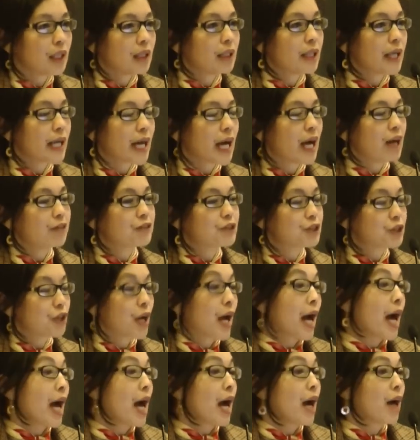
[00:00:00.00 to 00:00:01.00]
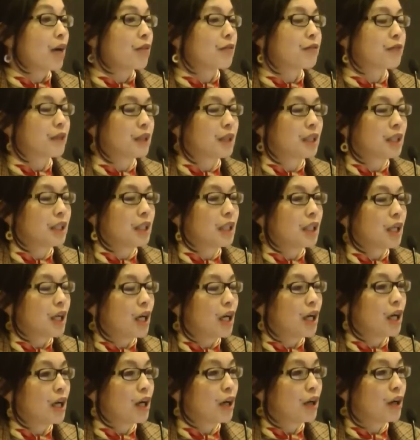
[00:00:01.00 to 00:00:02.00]
they have to have
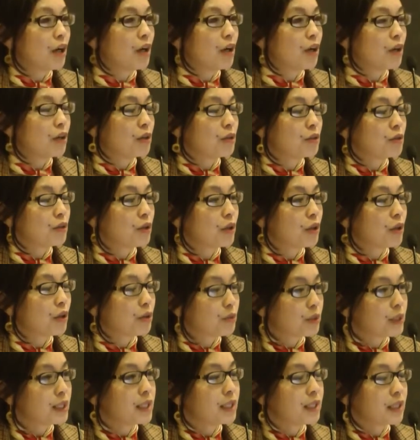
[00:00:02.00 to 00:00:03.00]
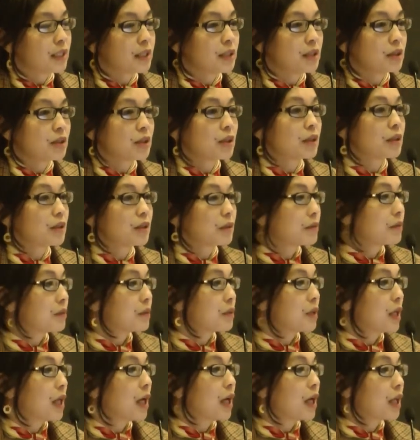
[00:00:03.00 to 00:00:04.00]
a reason
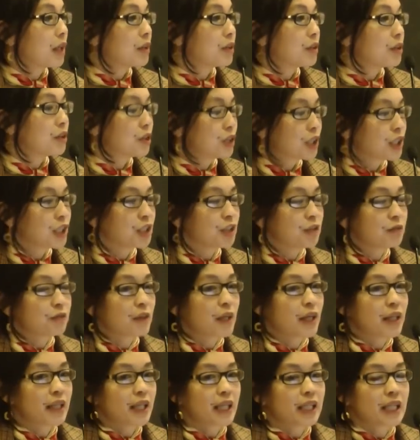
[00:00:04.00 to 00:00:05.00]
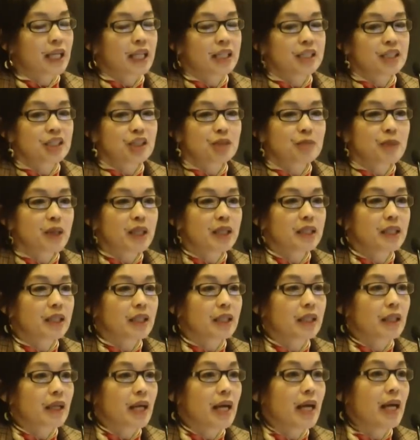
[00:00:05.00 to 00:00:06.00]
to justify that kind of
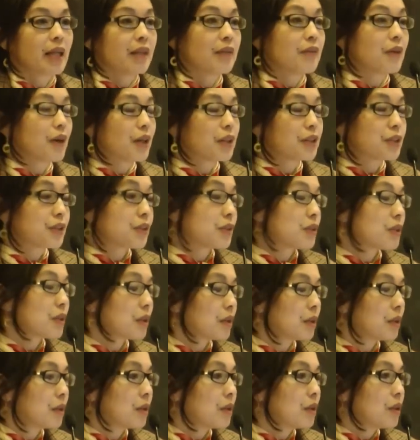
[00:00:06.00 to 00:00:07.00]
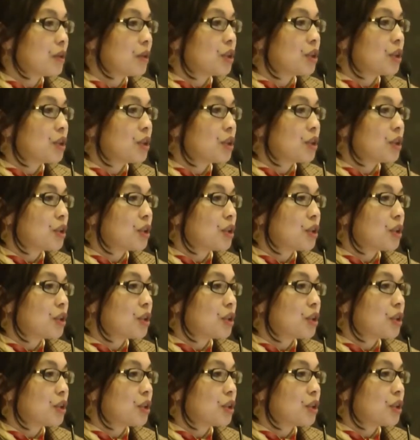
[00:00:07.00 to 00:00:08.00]
spending, and thus,
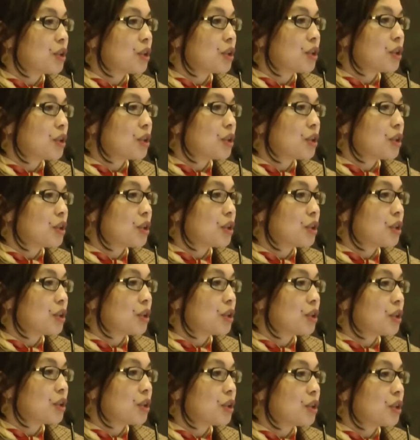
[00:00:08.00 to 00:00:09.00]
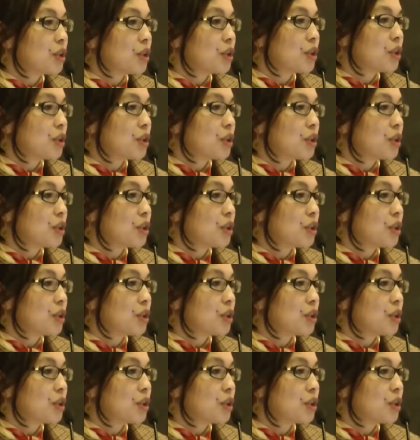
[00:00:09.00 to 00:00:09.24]
yeah, I'm not